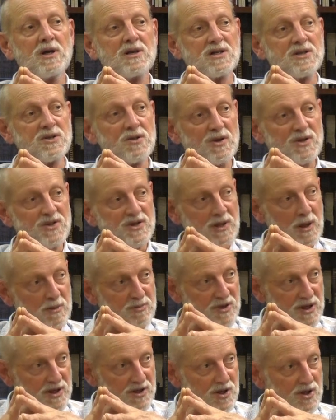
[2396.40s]
it is not
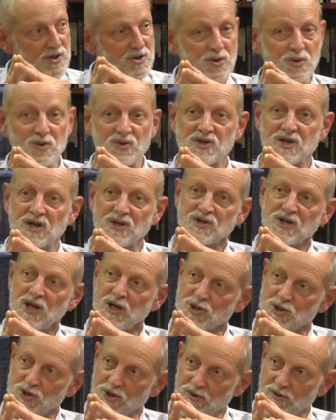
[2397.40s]
subject to
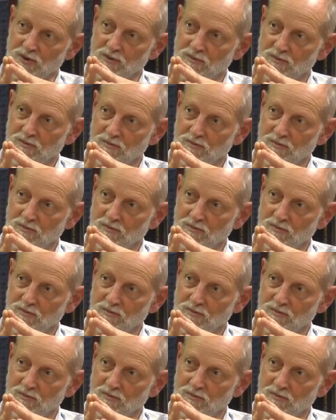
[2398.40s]
cessation.